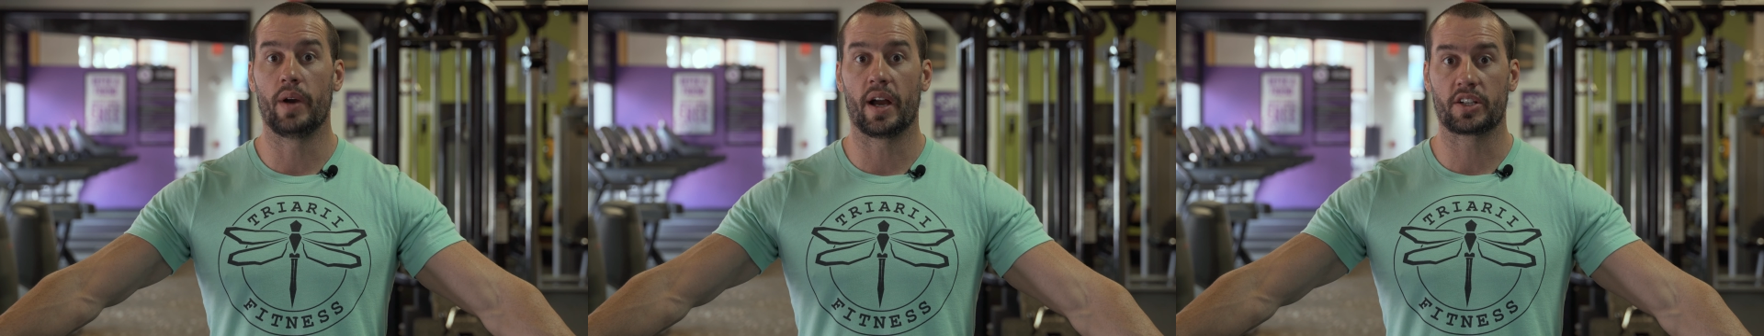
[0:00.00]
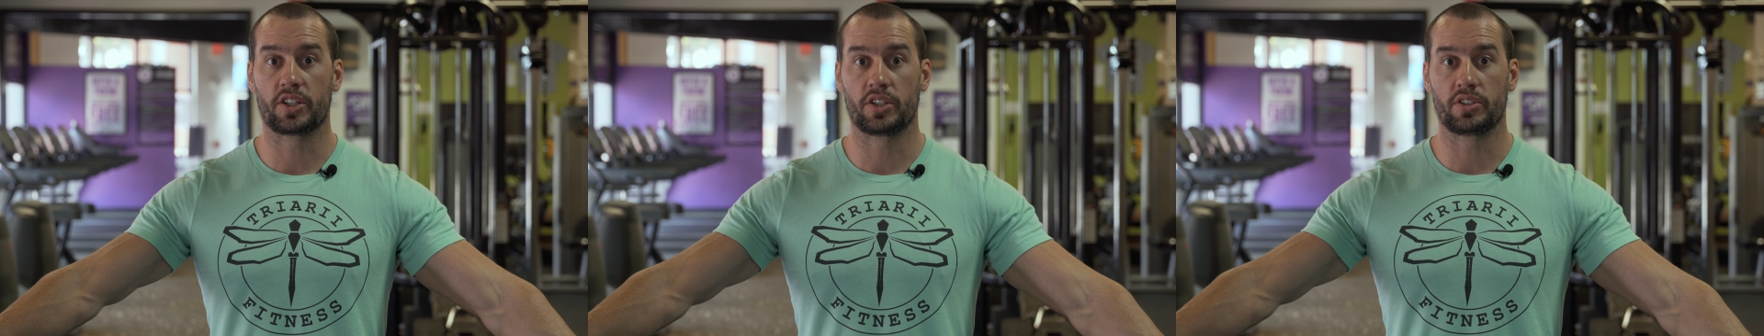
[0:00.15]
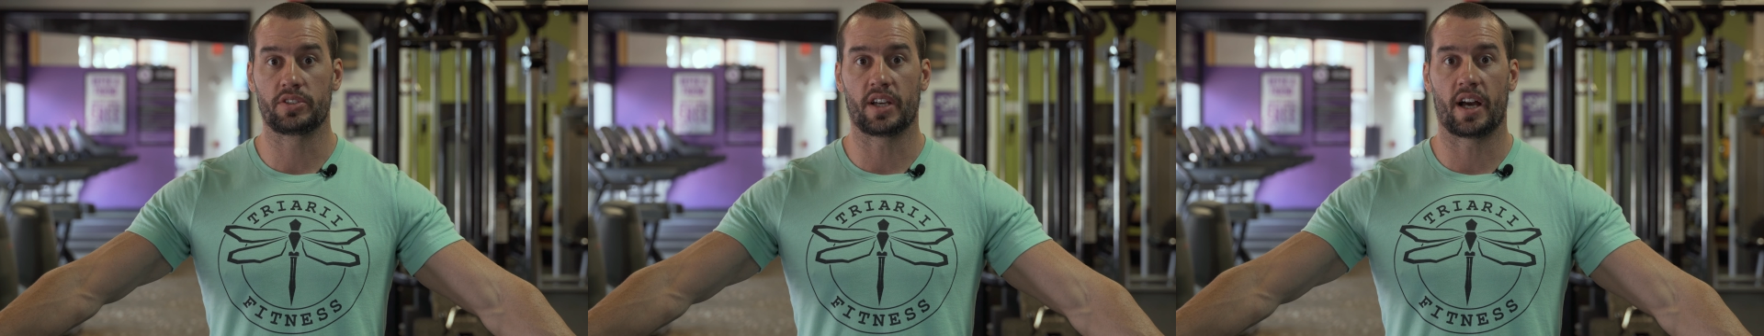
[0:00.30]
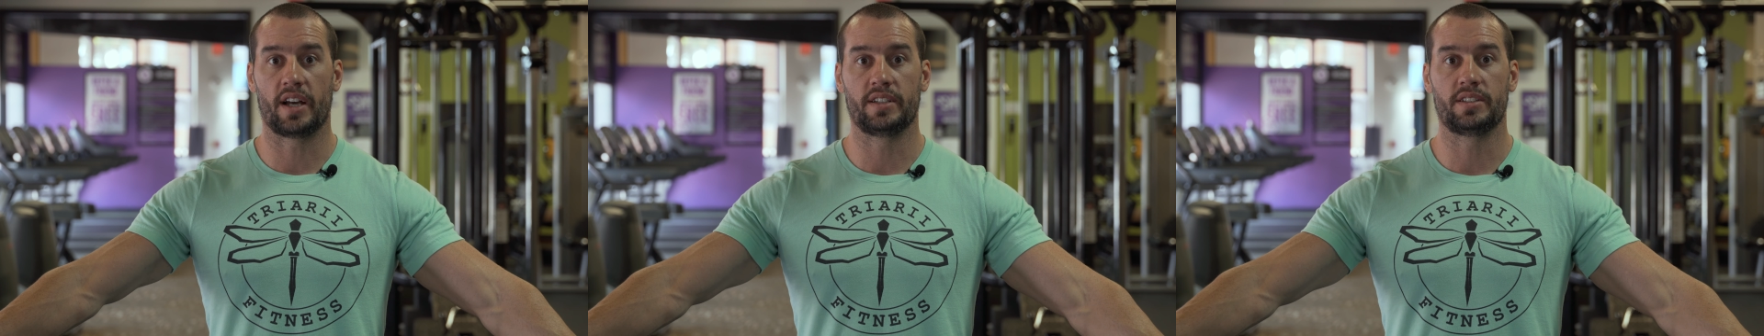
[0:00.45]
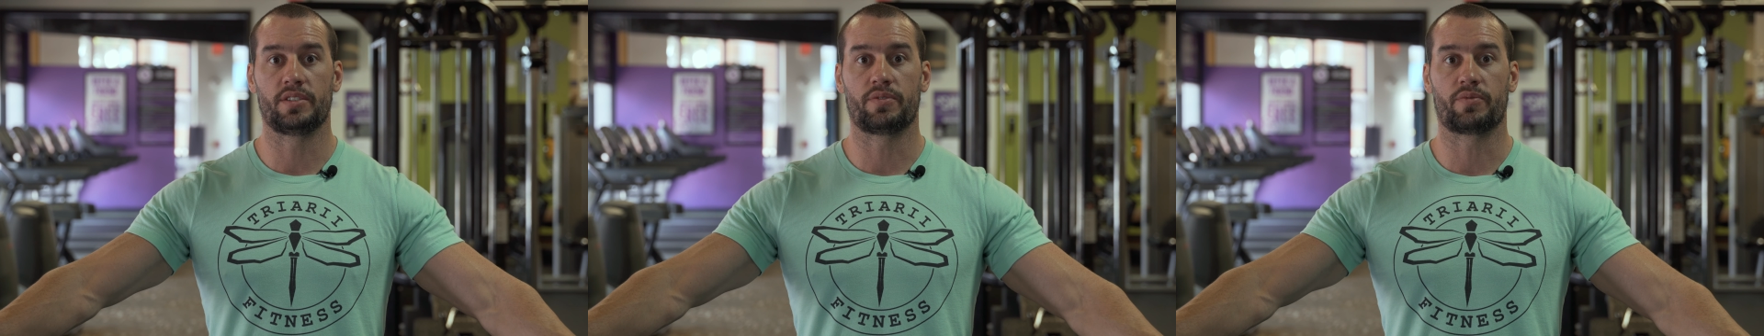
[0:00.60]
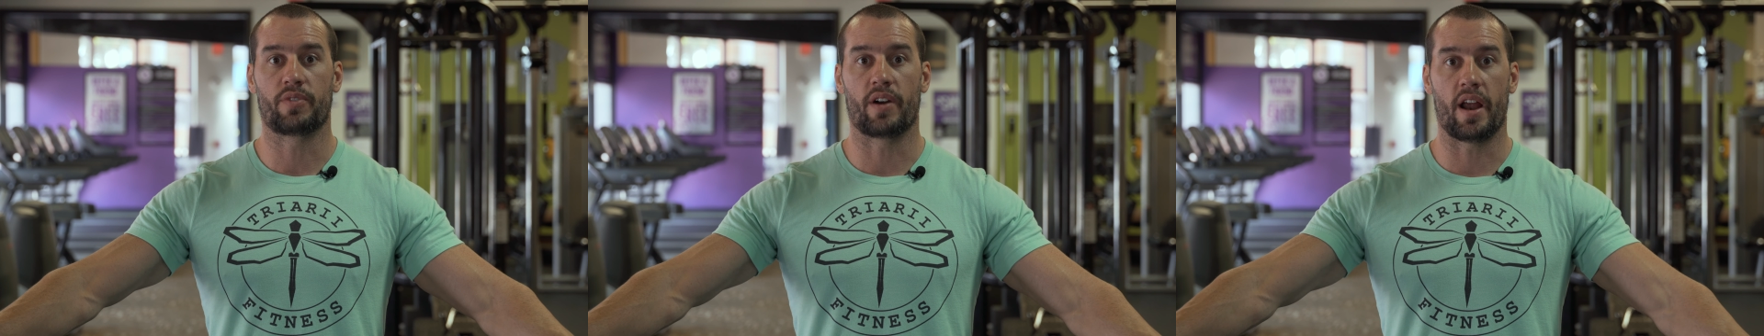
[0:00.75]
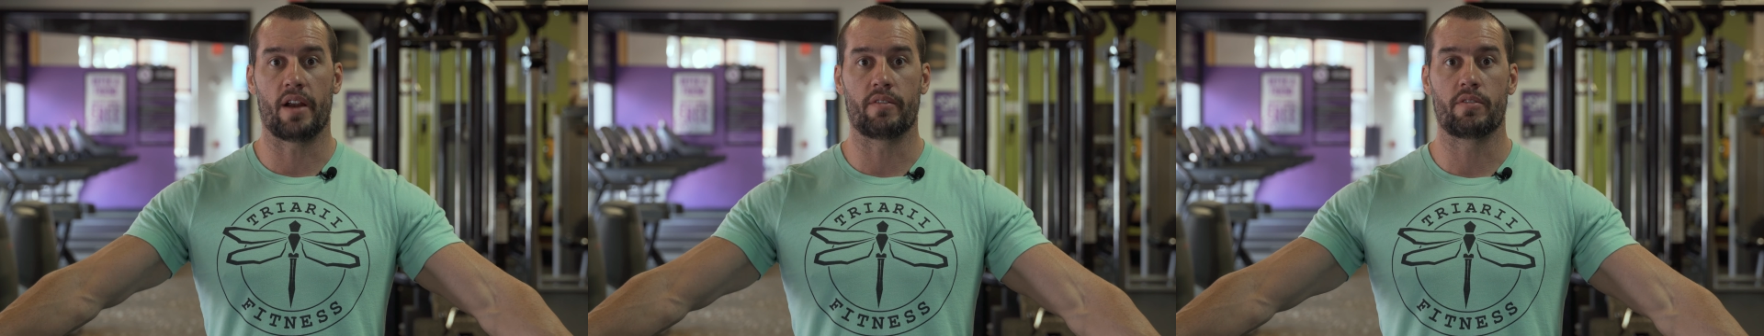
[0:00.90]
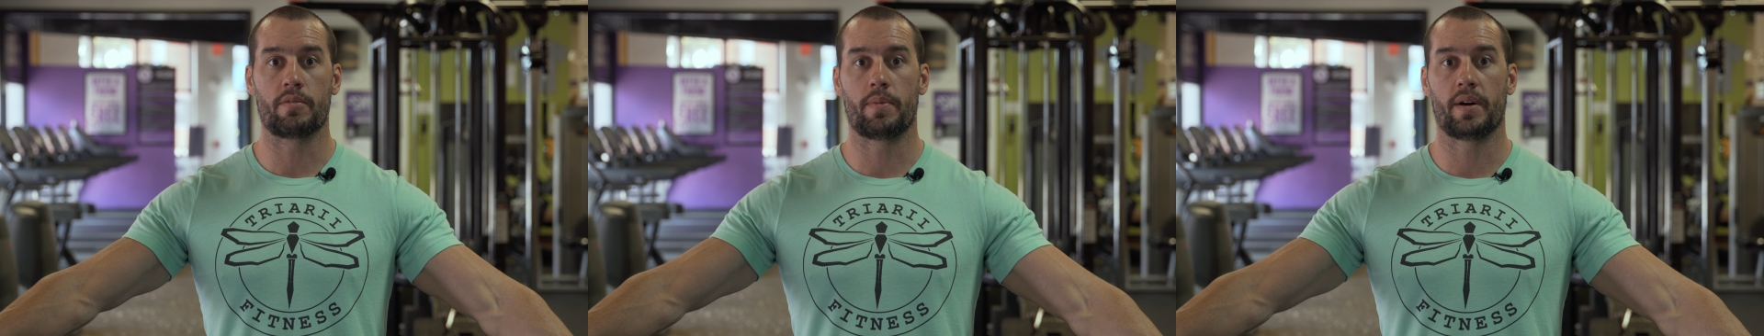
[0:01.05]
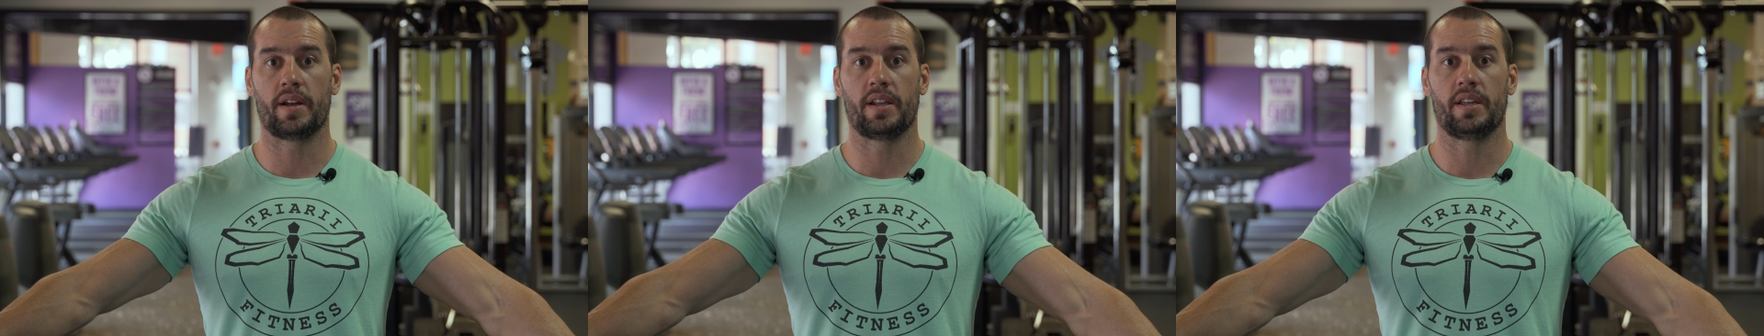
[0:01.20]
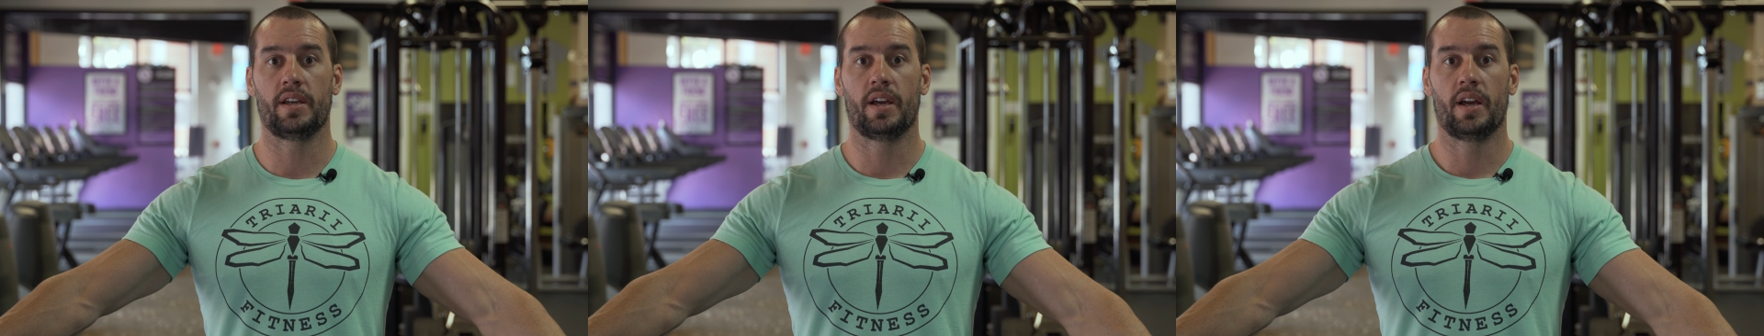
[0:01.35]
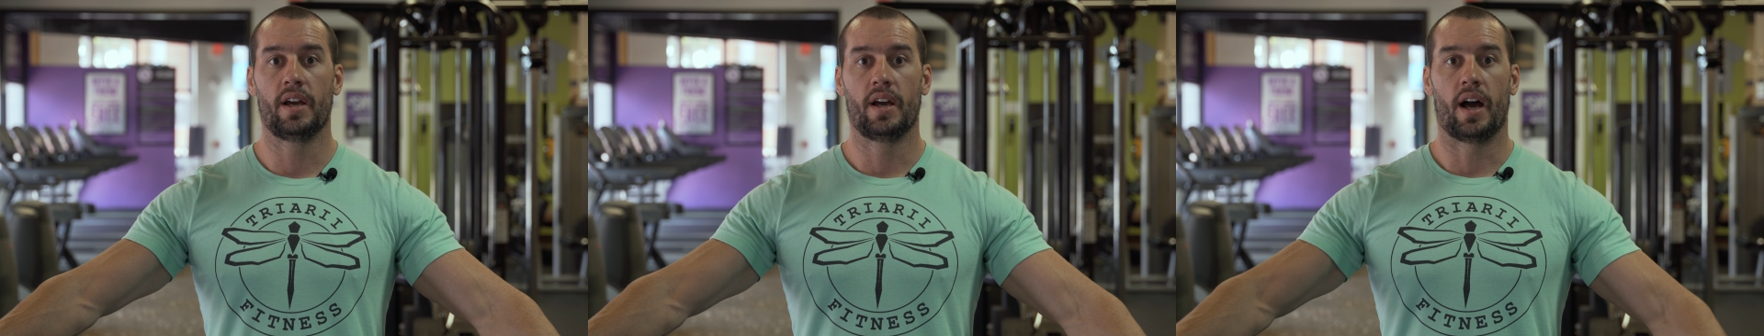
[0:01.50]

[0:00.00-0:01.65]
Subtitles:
exercises for everybody.